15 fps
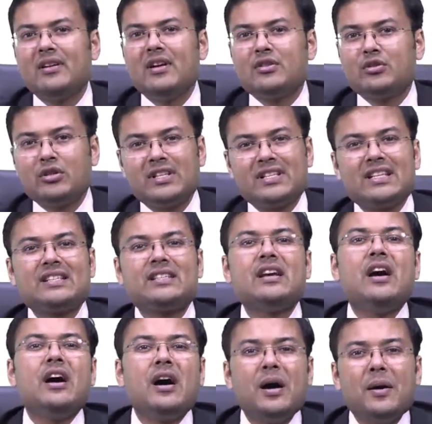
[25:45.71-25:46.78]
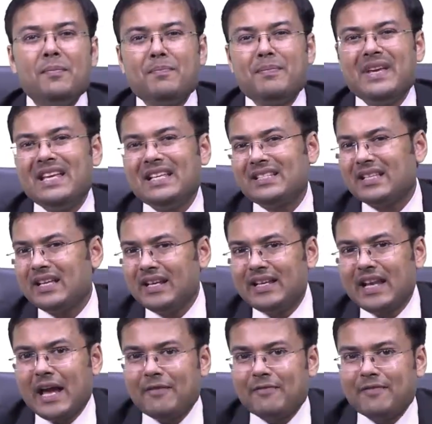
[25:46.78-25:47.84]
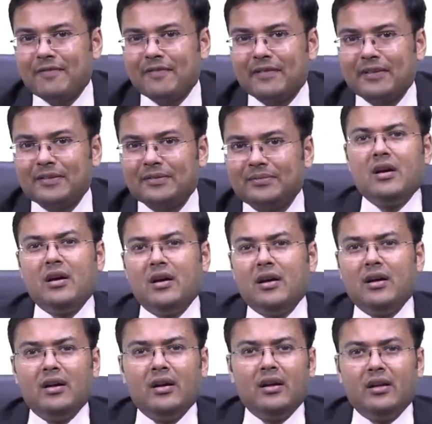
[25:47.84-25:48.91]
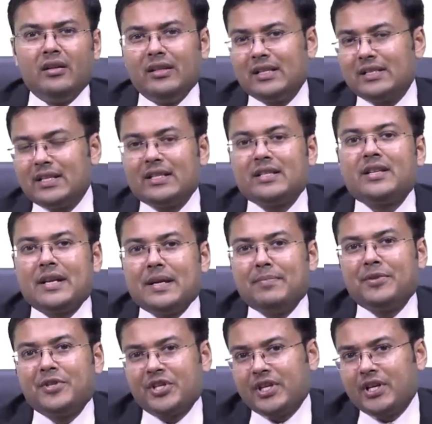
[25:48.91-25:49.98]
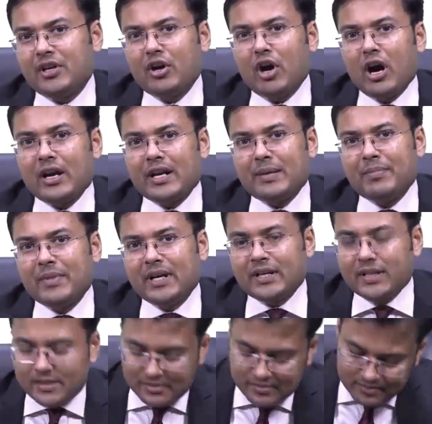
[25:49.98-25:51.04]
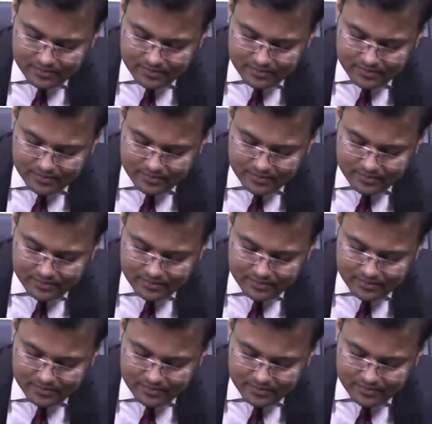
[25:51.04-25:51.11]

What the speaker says: So this is Humbee's knife. This is rib shear or rib cutter.